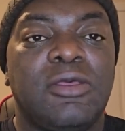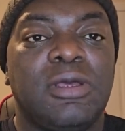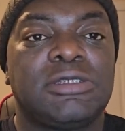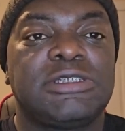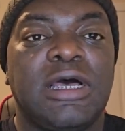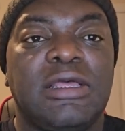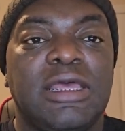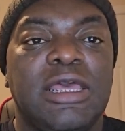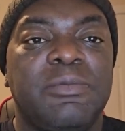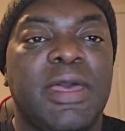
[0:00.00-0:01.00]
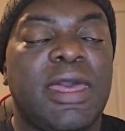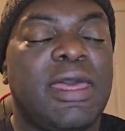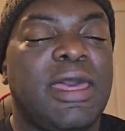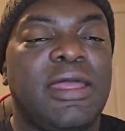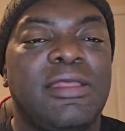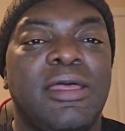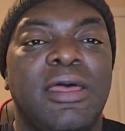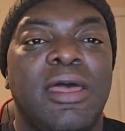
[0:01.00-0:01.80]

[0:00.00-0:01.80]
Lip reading: you can sell on eBay, and